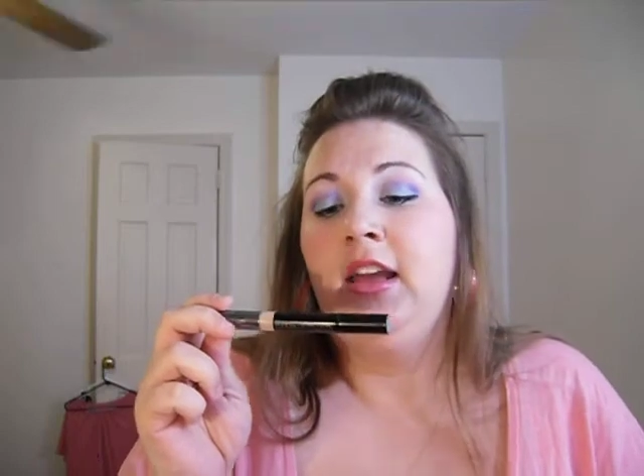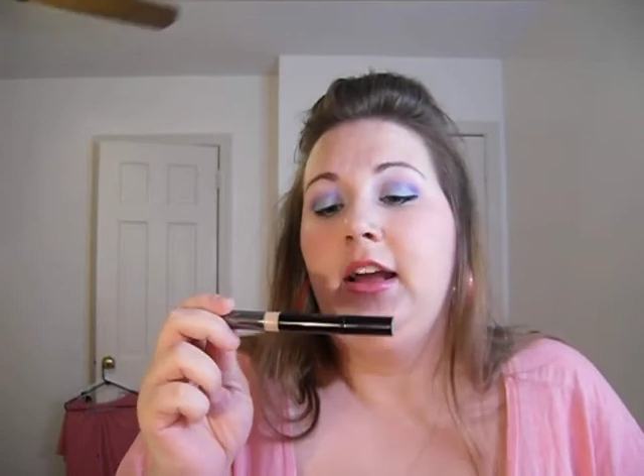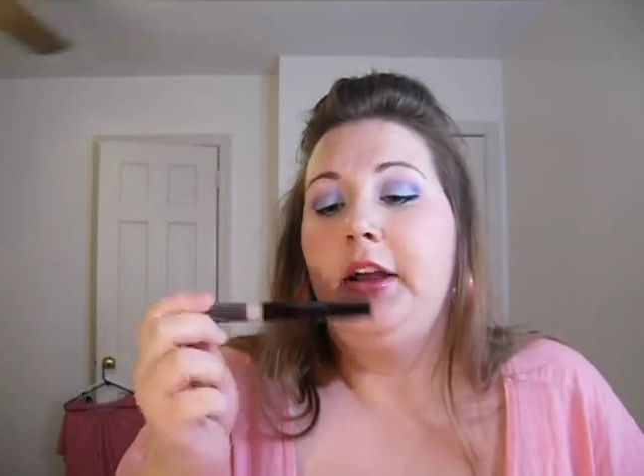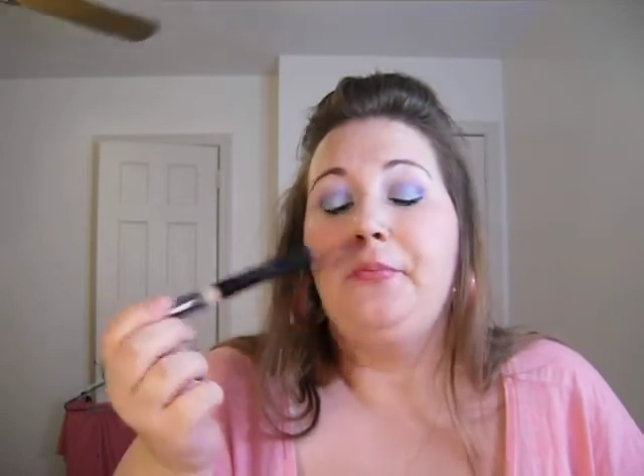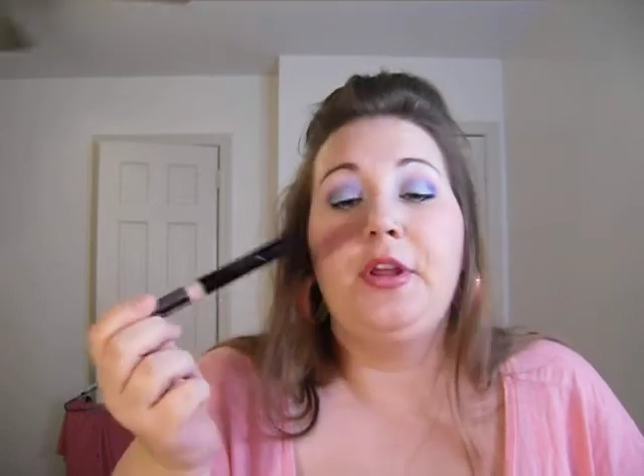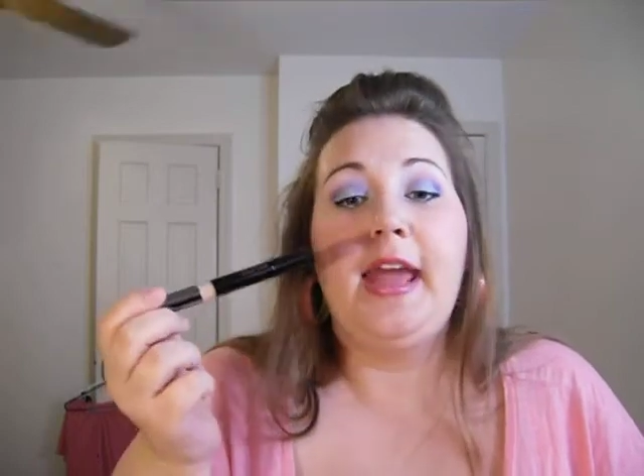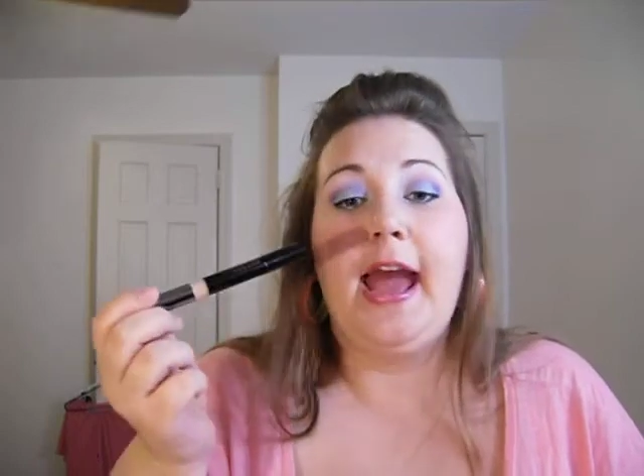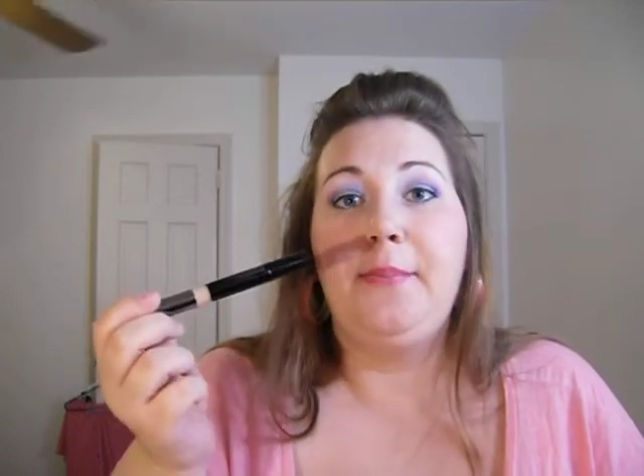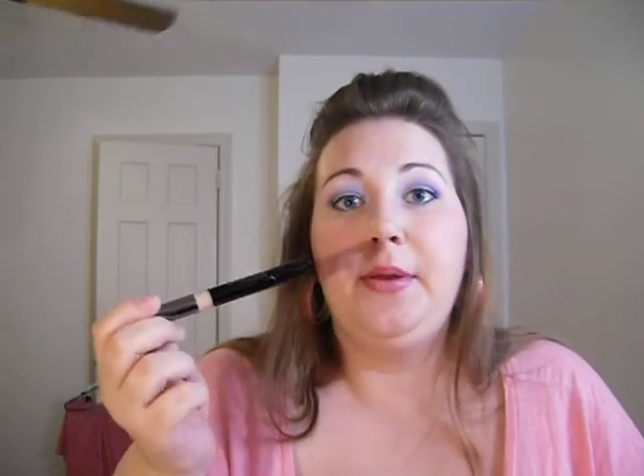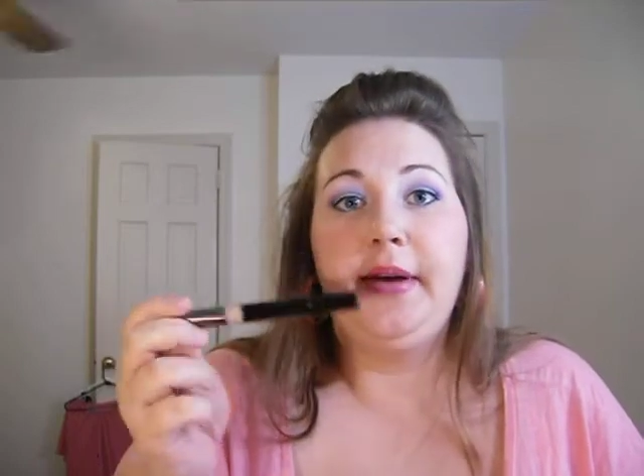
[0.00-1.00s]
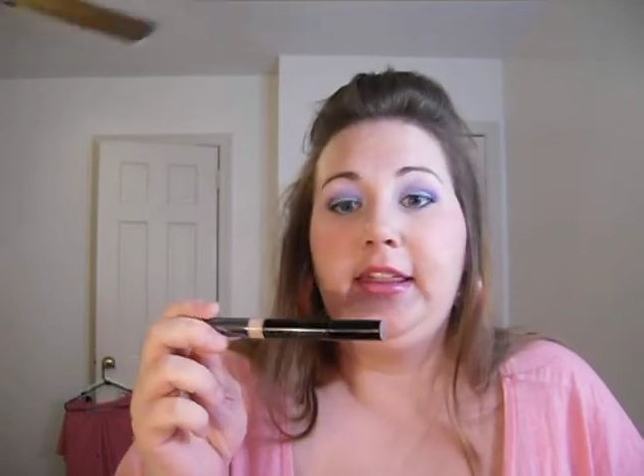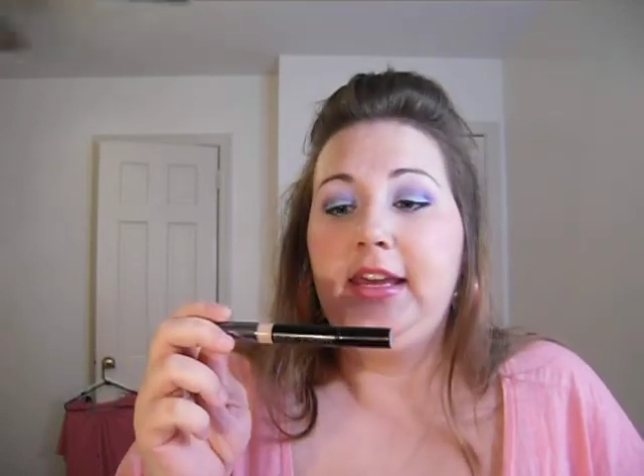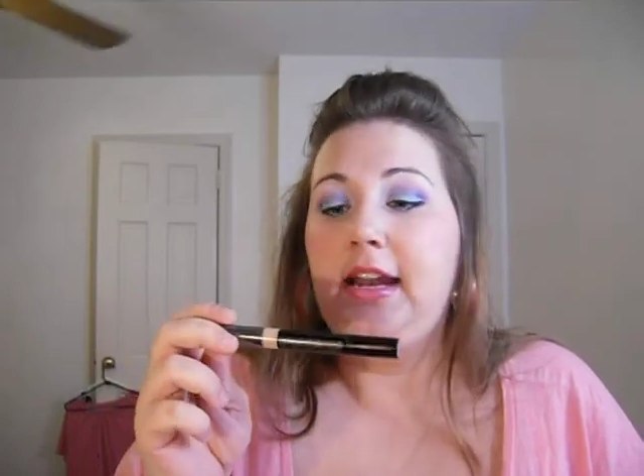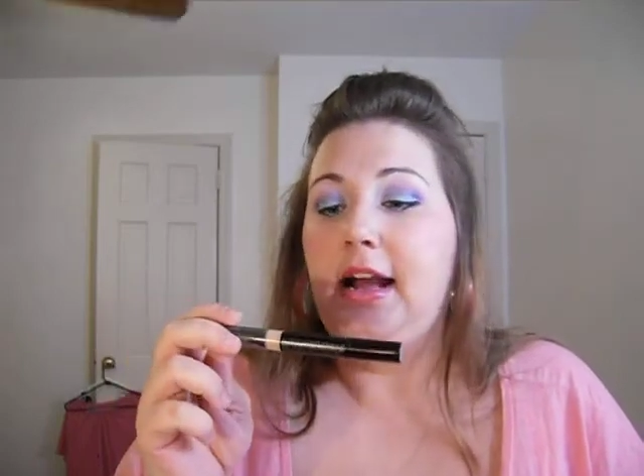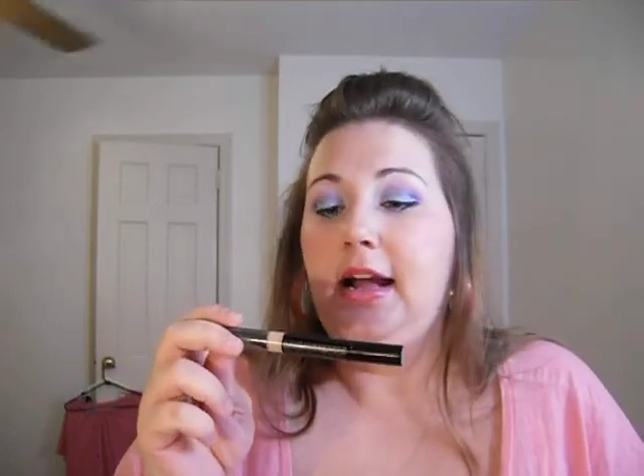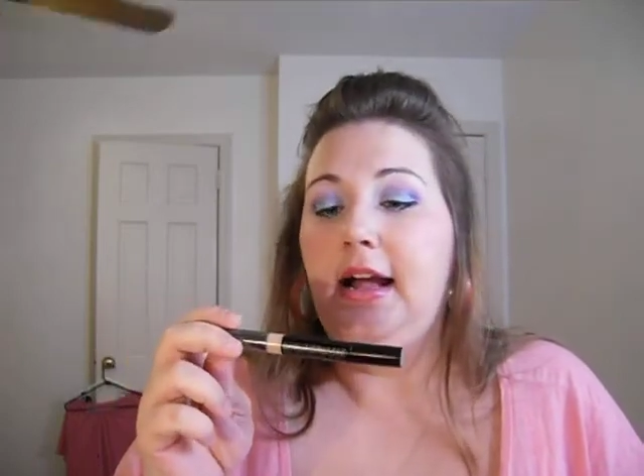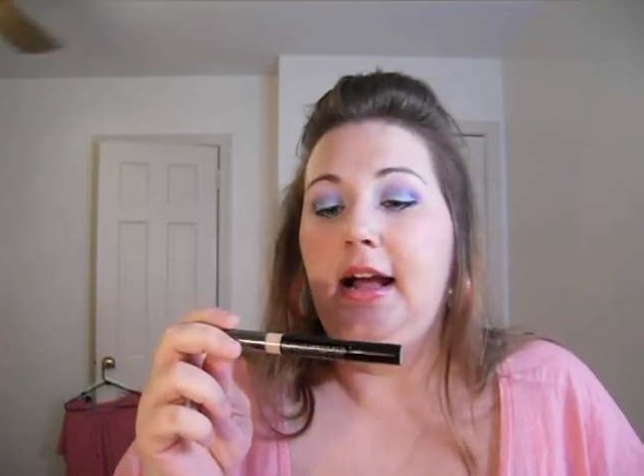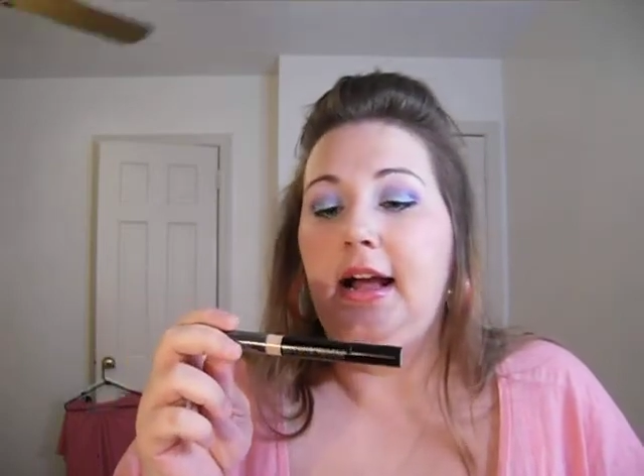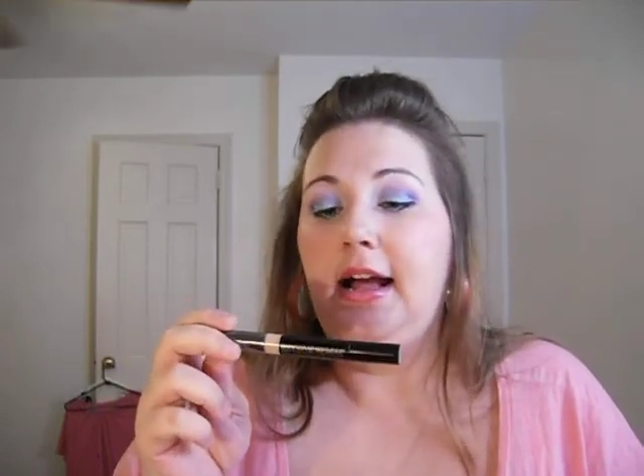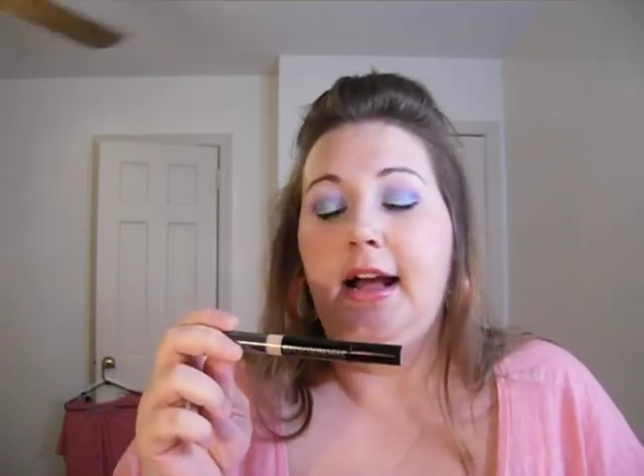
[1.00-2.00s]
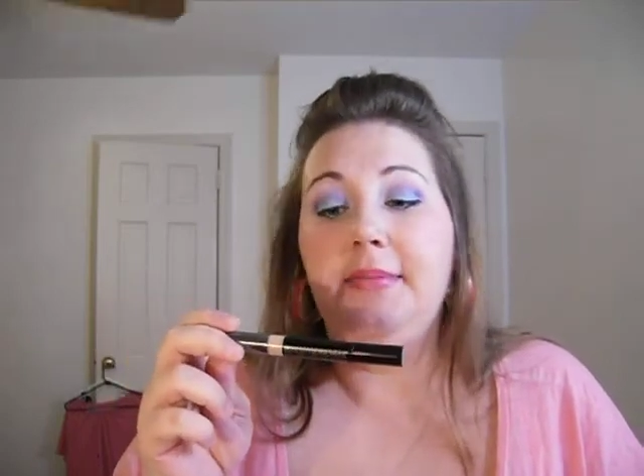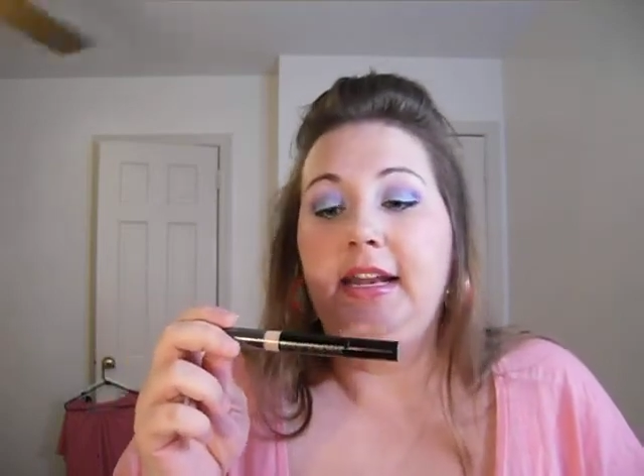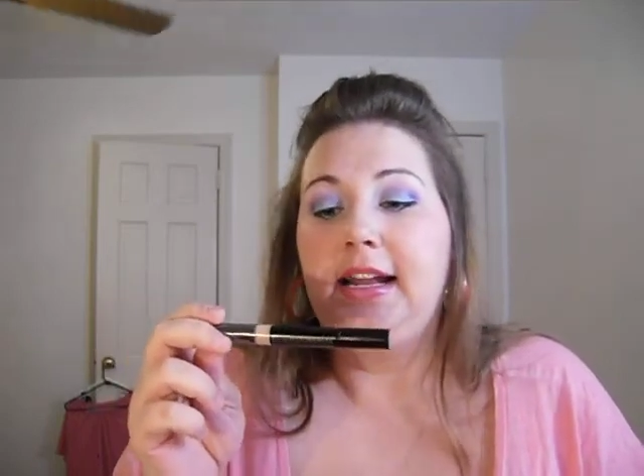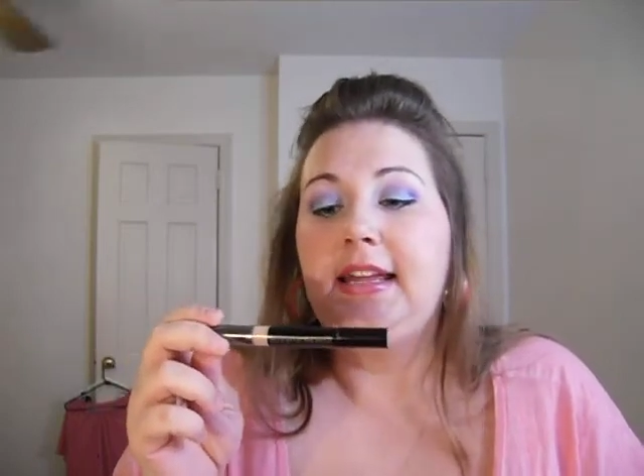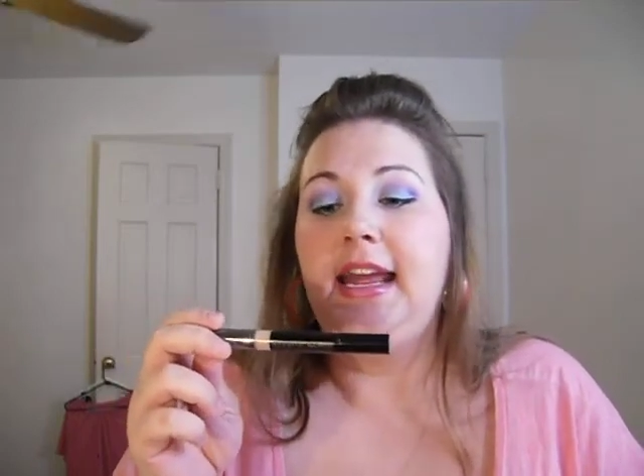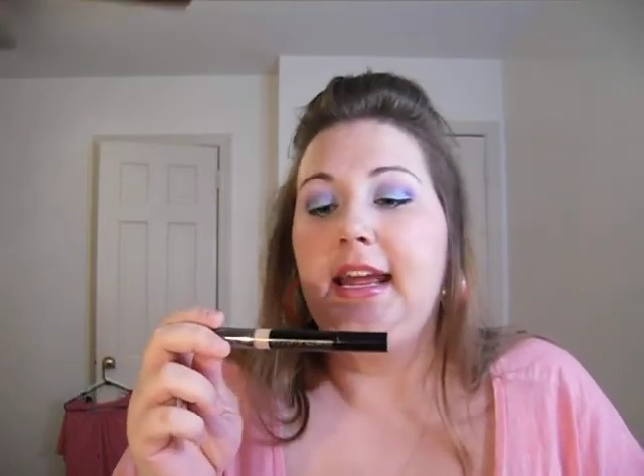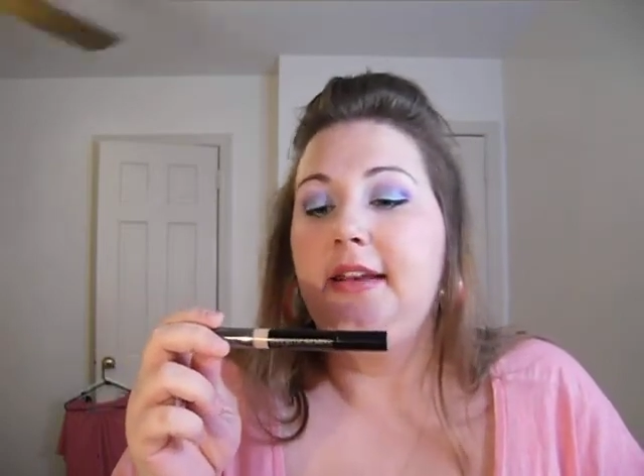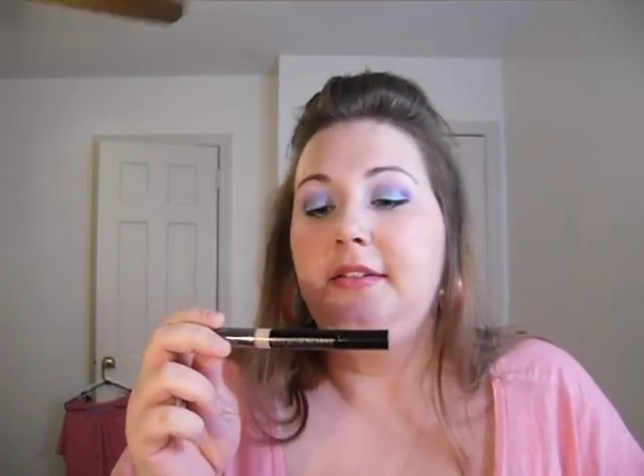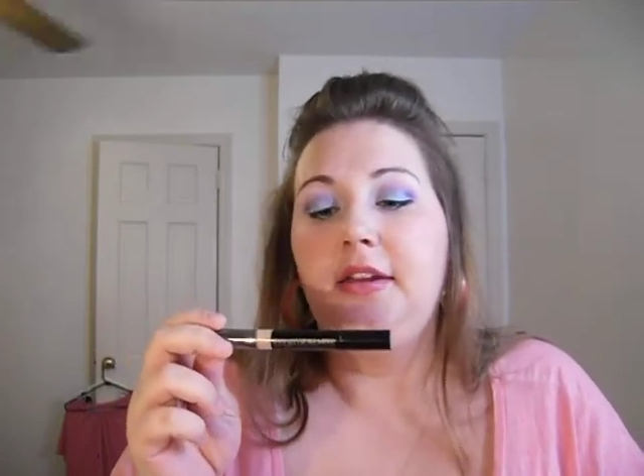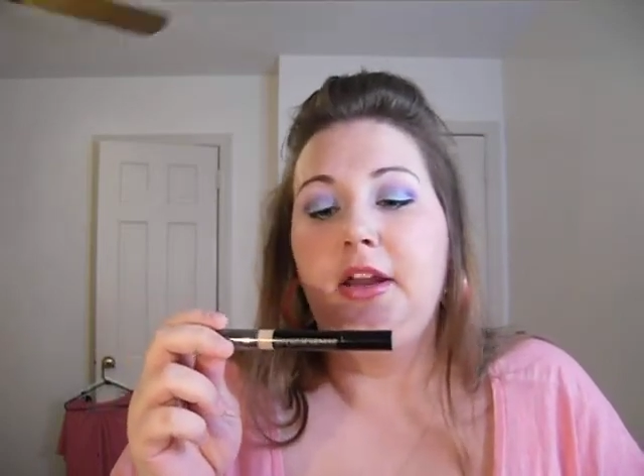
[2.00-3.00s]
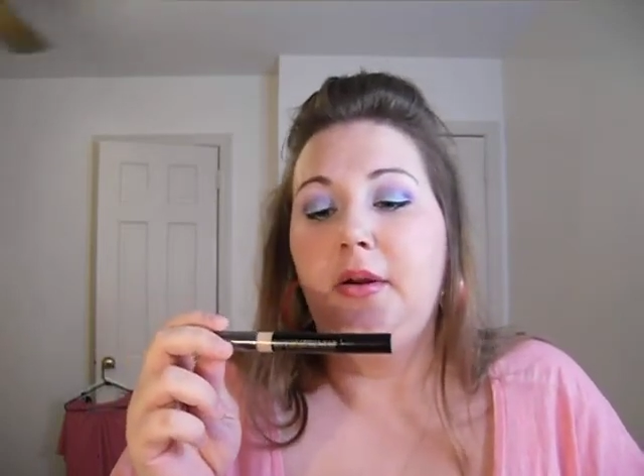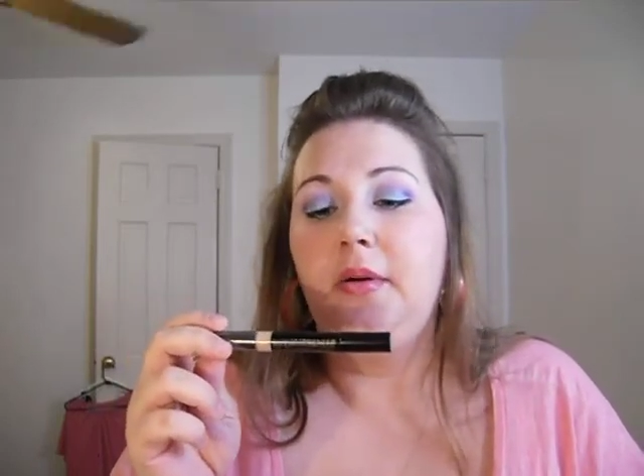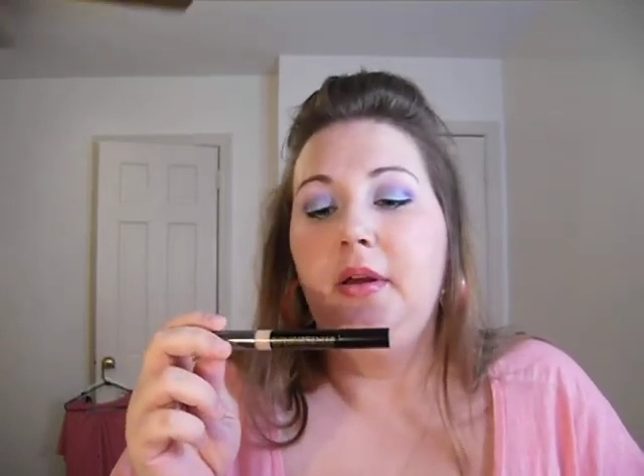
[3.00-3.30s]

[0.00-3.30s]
I'm really happy with it. I mean, I can't, you know,